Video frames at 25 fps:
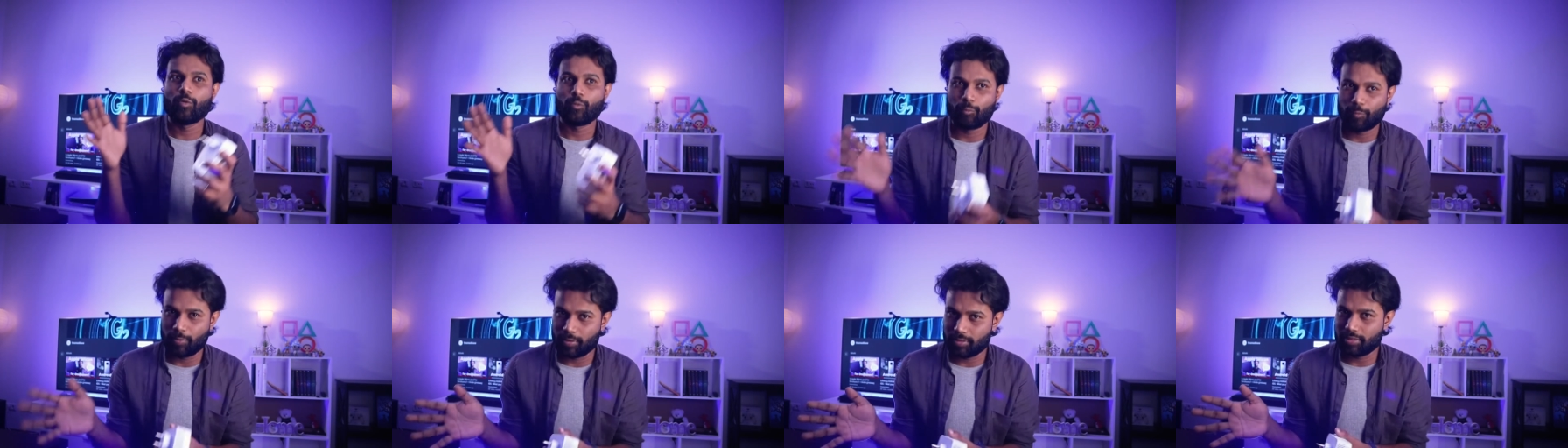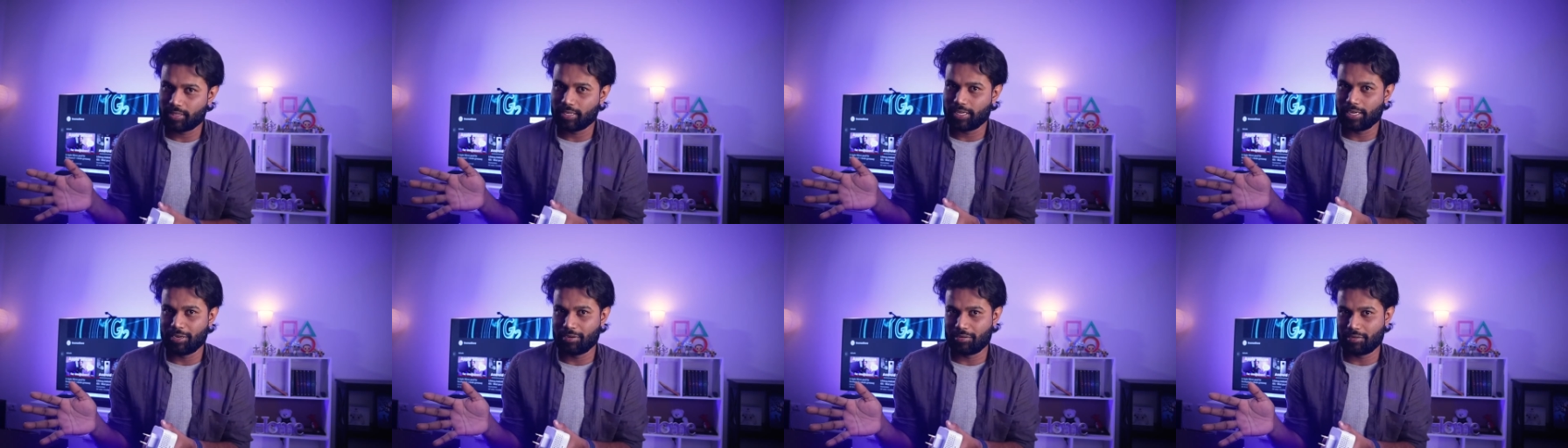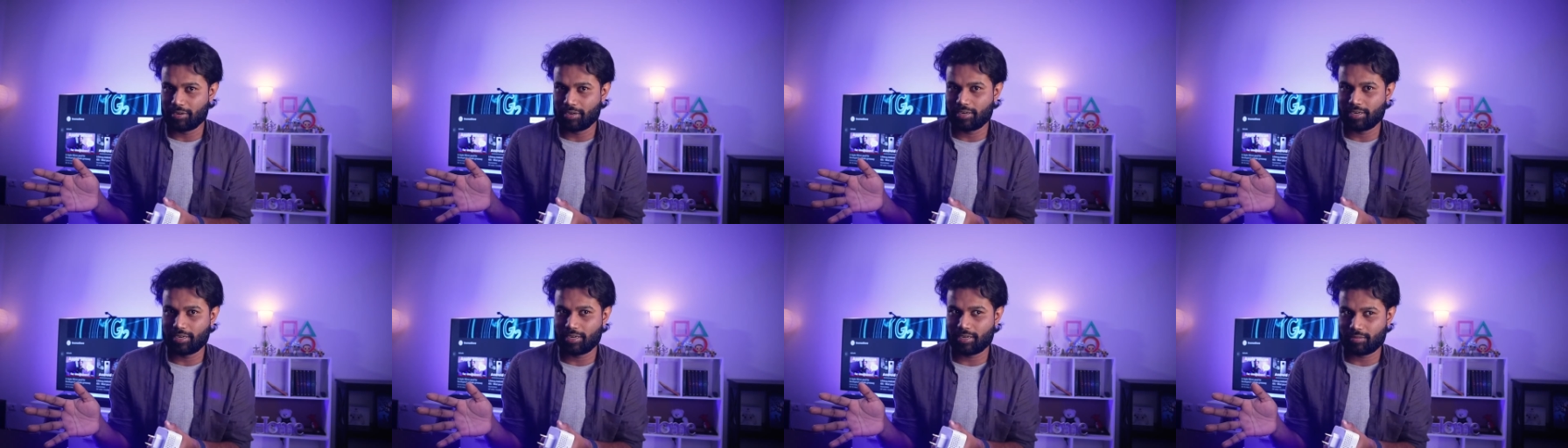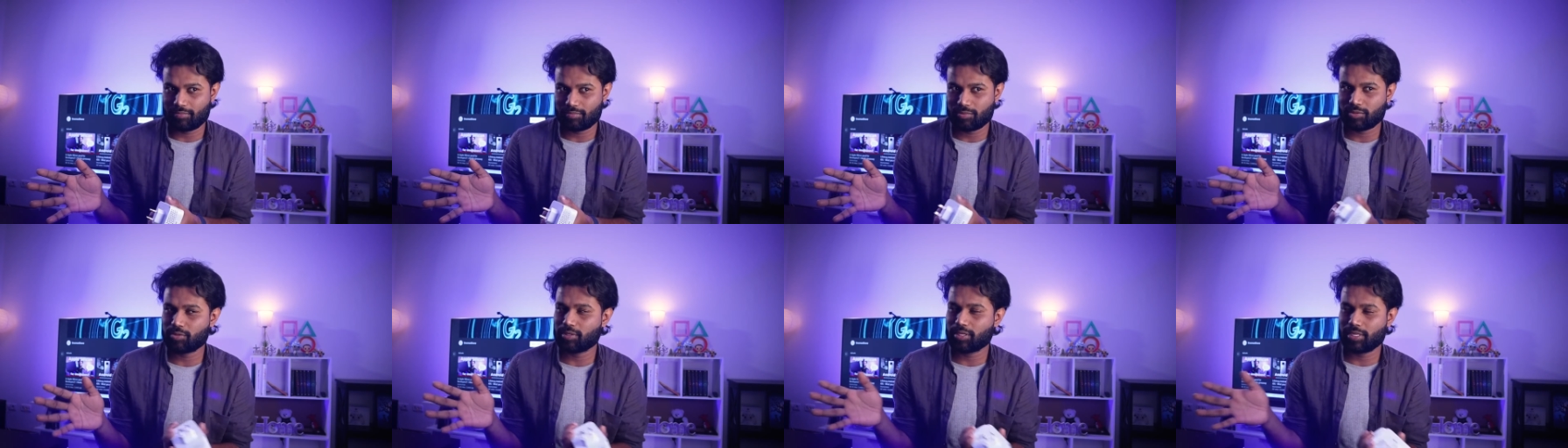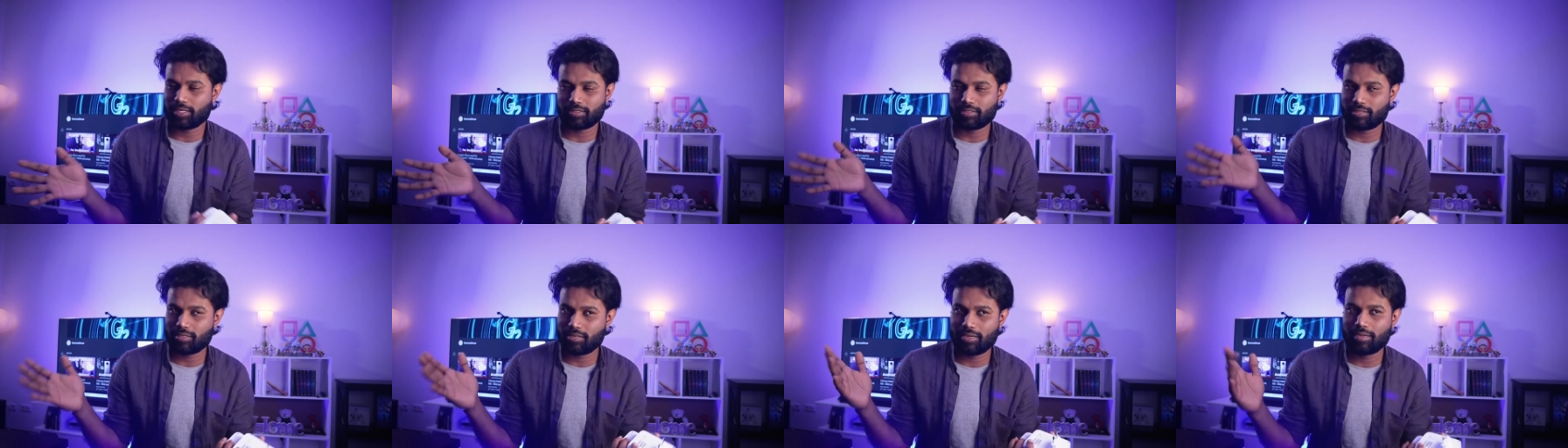with the internet data. So
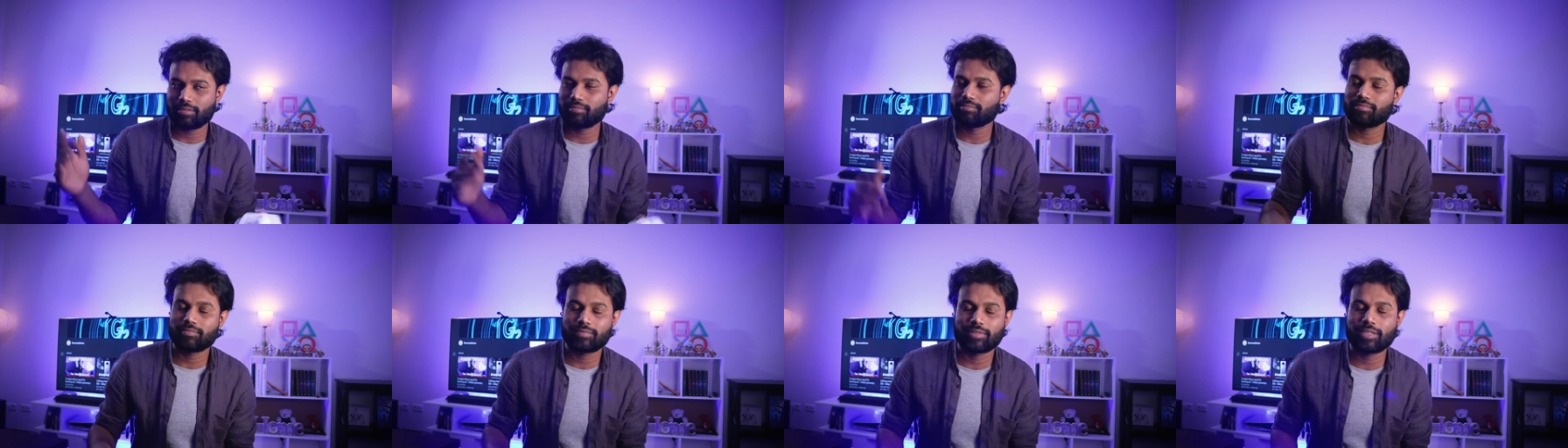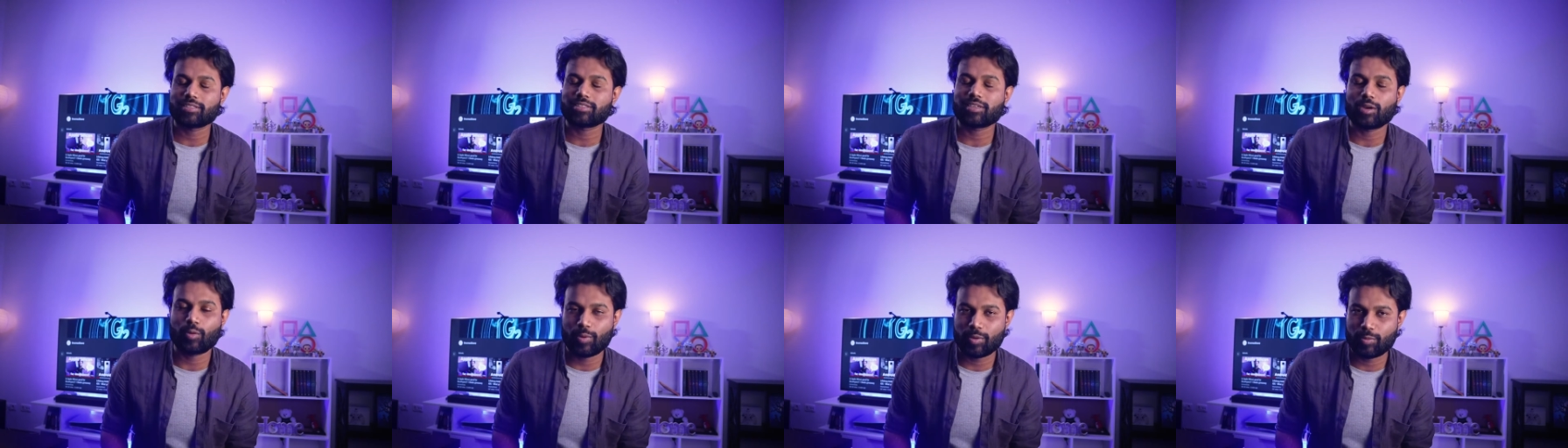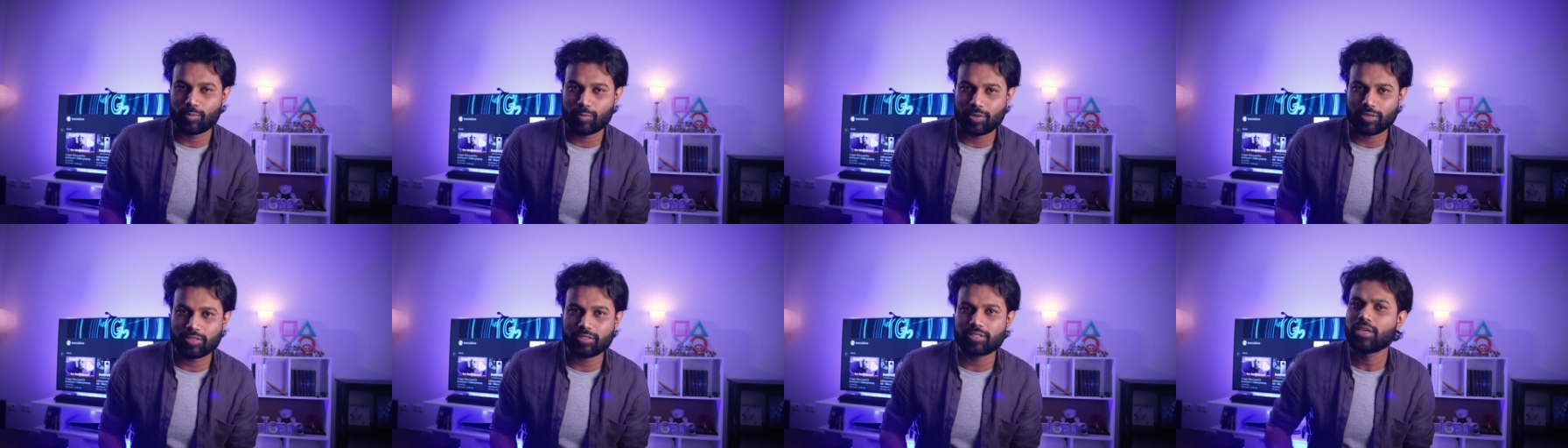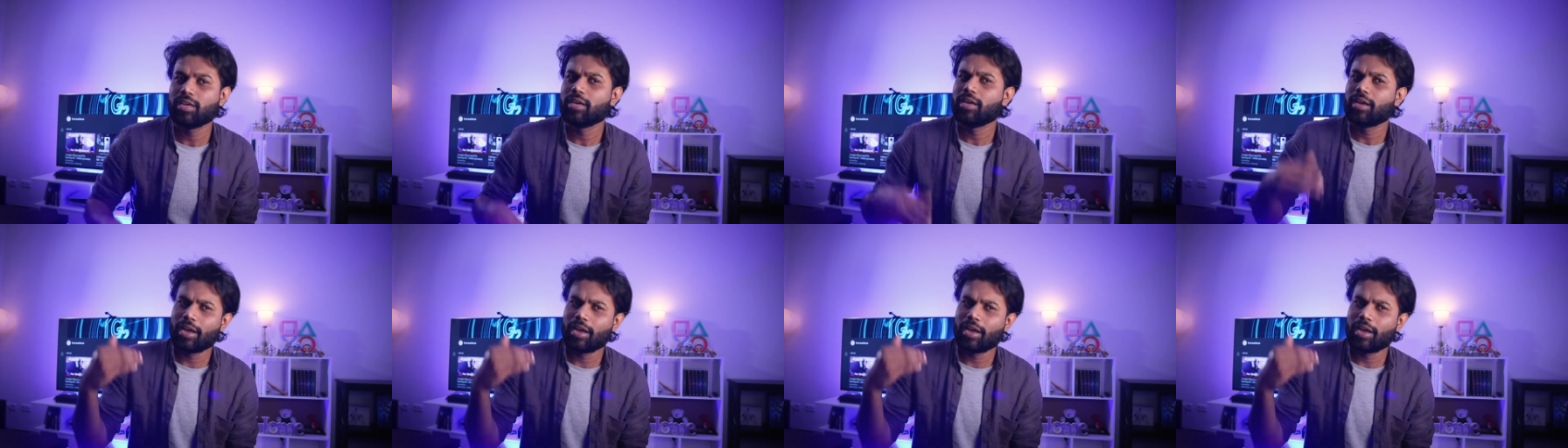that's how it works.